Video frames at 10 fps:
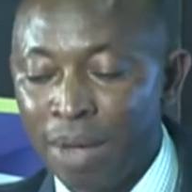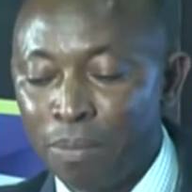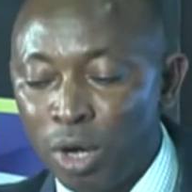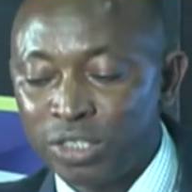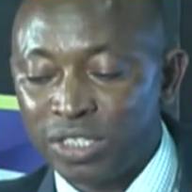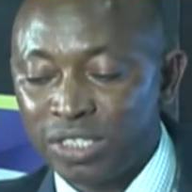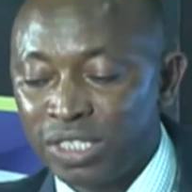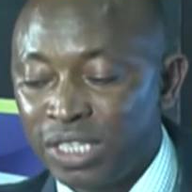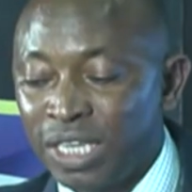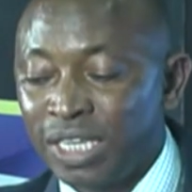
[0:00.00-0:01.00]
But
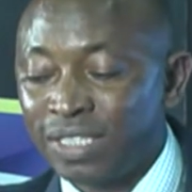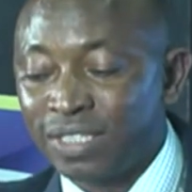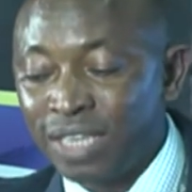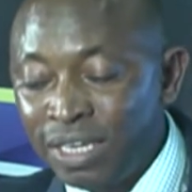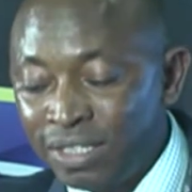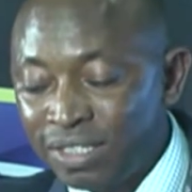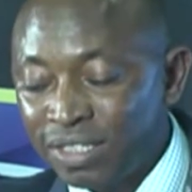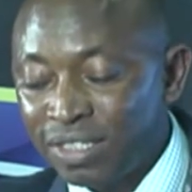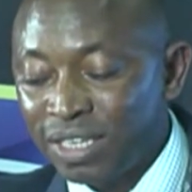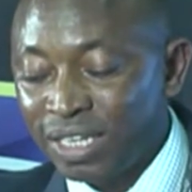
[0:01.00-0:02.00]

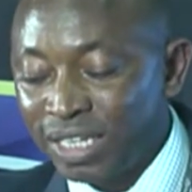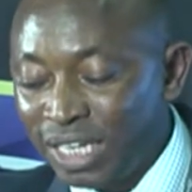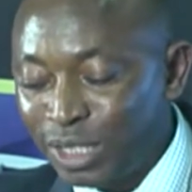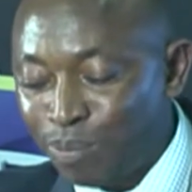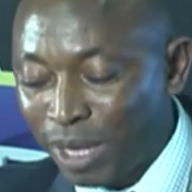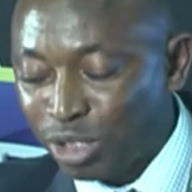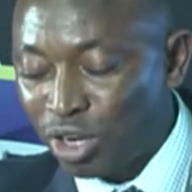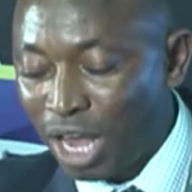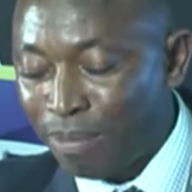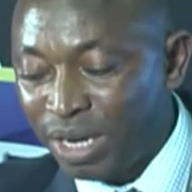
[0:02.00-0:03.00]
since this
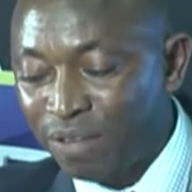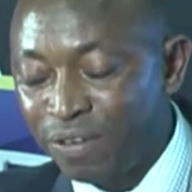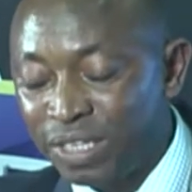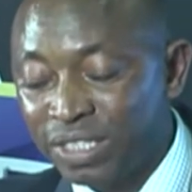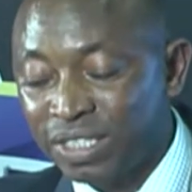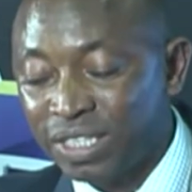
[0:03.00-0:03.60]
particular benefit